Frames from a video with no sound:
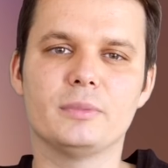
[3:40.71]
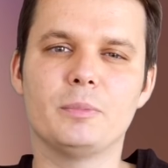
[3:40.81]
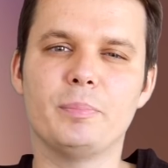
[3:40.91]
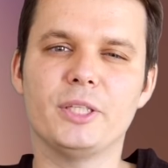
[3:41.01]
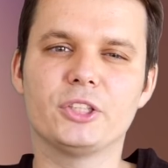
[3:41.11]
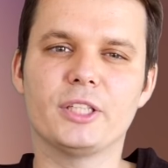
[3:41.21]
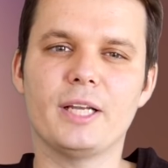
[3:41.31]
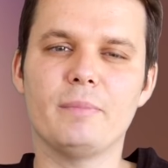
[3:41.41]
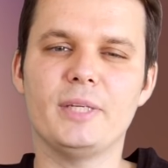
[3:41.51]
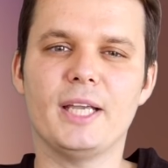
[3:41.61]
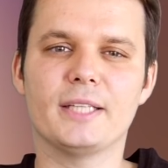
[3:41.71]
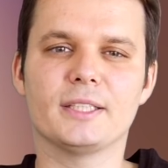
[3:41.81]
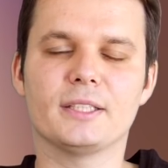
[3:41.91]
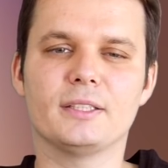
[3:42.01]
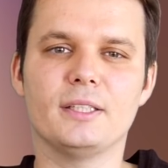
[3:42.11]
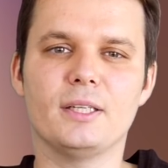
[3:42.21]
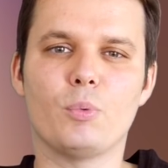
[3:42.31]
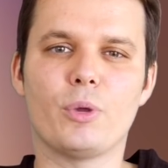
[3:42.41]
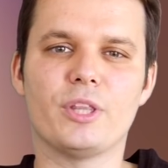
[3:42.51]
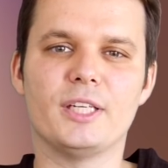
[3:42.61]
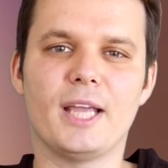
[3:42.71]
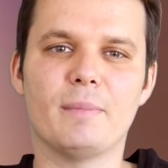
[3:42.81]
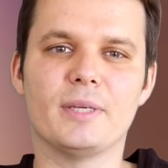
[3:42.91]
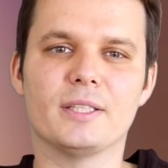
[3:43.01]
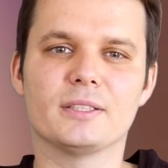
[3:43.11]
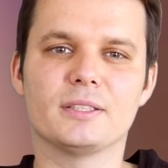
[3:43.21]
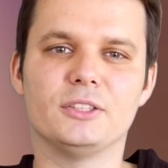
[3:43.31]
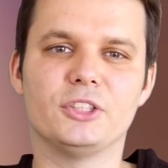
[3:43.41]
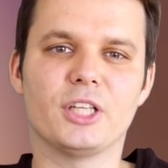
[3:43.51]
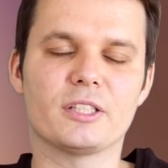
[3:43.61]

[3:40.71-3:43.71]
Perhaps the picture can be exactly what the name is,